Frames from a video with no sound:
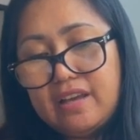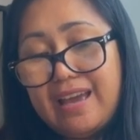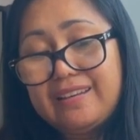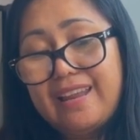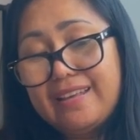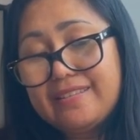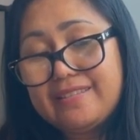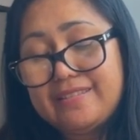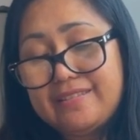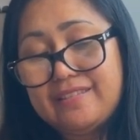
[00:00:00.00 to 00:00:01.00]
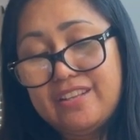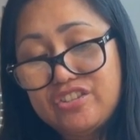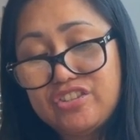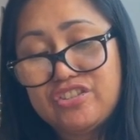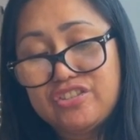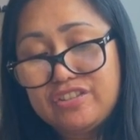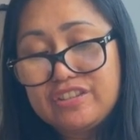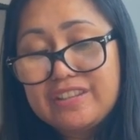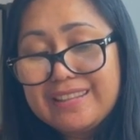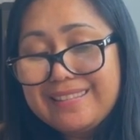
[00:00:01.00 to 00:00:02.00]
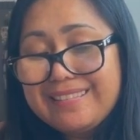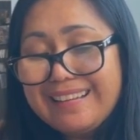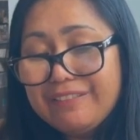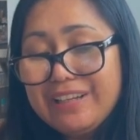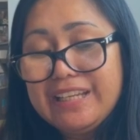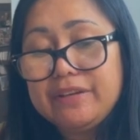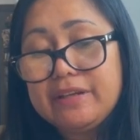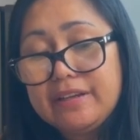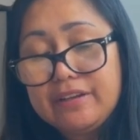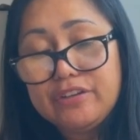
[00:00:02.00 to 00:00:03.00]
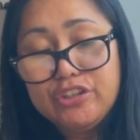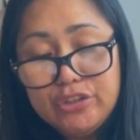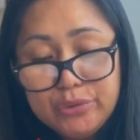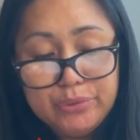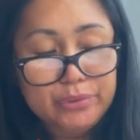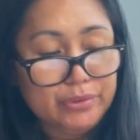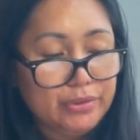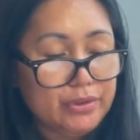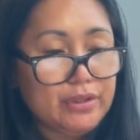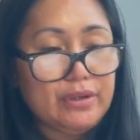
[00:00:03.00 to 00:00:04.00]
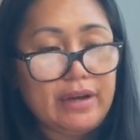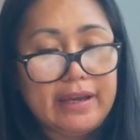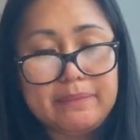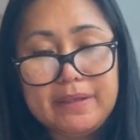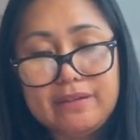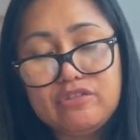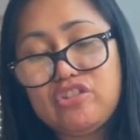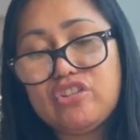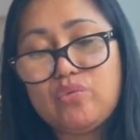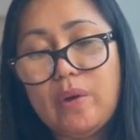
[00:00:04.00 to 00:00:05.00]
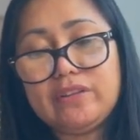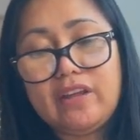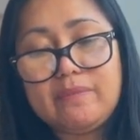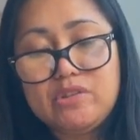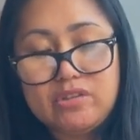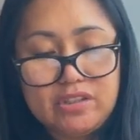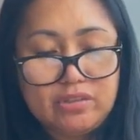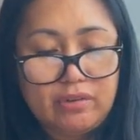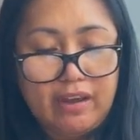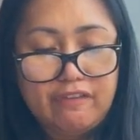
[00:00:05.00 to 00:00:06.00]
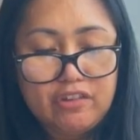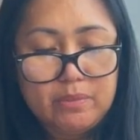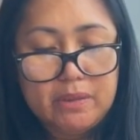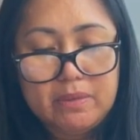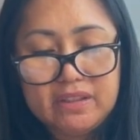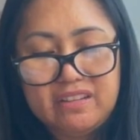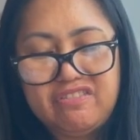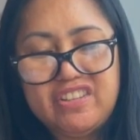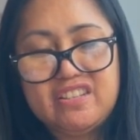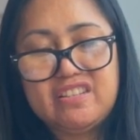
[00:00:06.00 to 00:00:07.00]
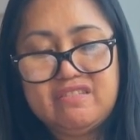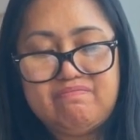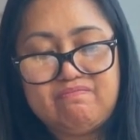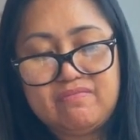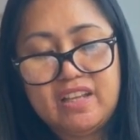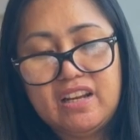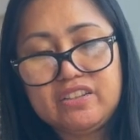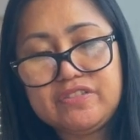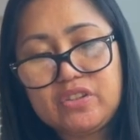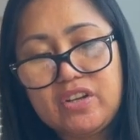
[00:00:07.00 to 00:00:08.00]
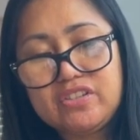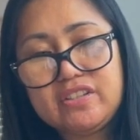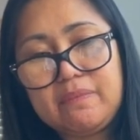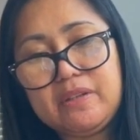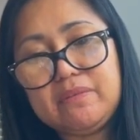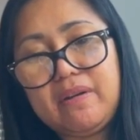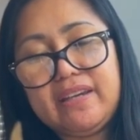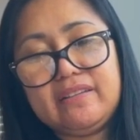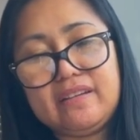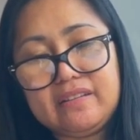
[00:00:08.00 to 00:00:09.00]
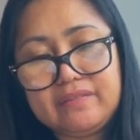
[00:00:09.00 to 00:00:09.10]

unless it's really new. I mean, just one time use, it's okay for me. But if it's a lot of scratches, I'm not buying that